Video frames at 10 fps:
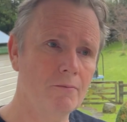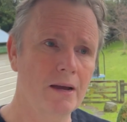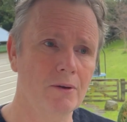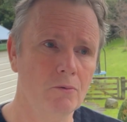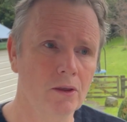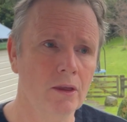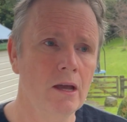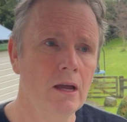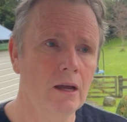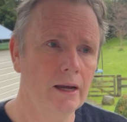maybe with
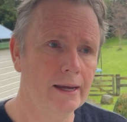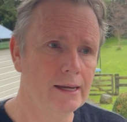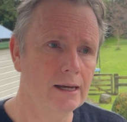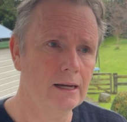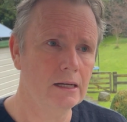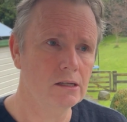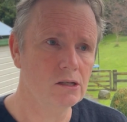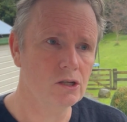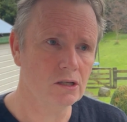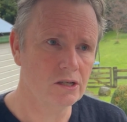
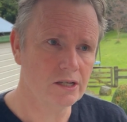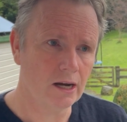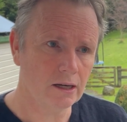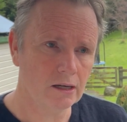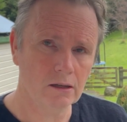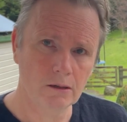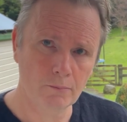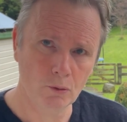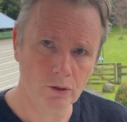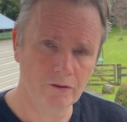just a dug
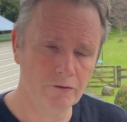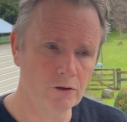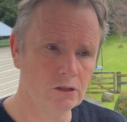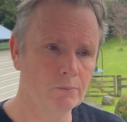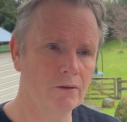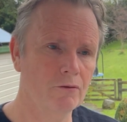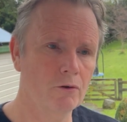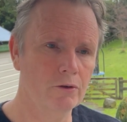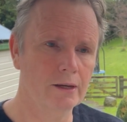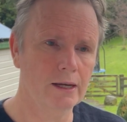border first
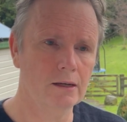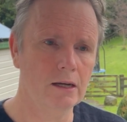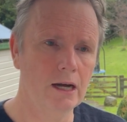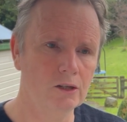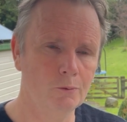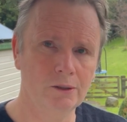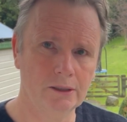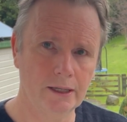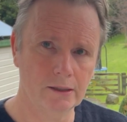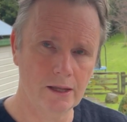before you get
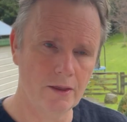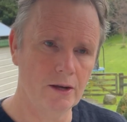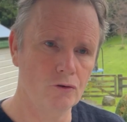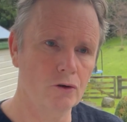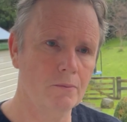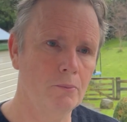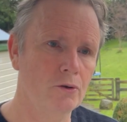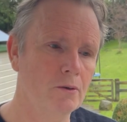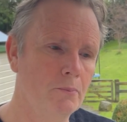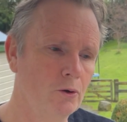100%, and then you can
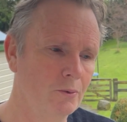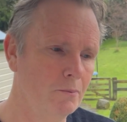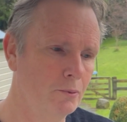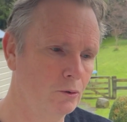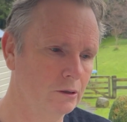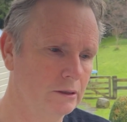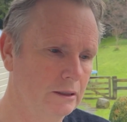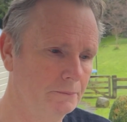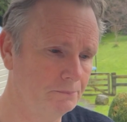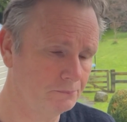put your permanent borders
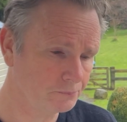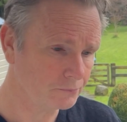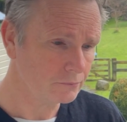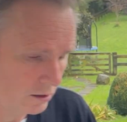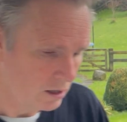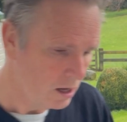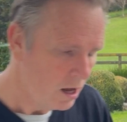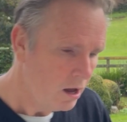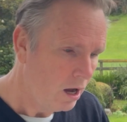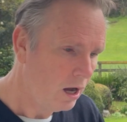in.
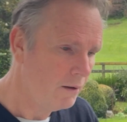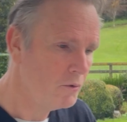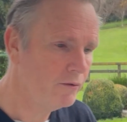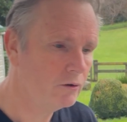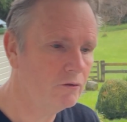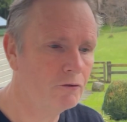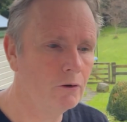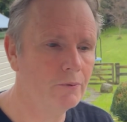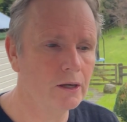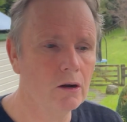Moving on
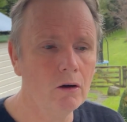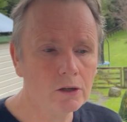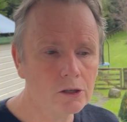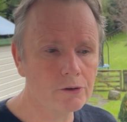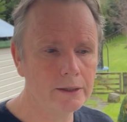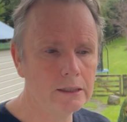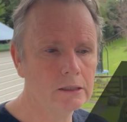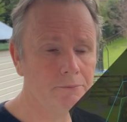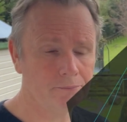from the concrete,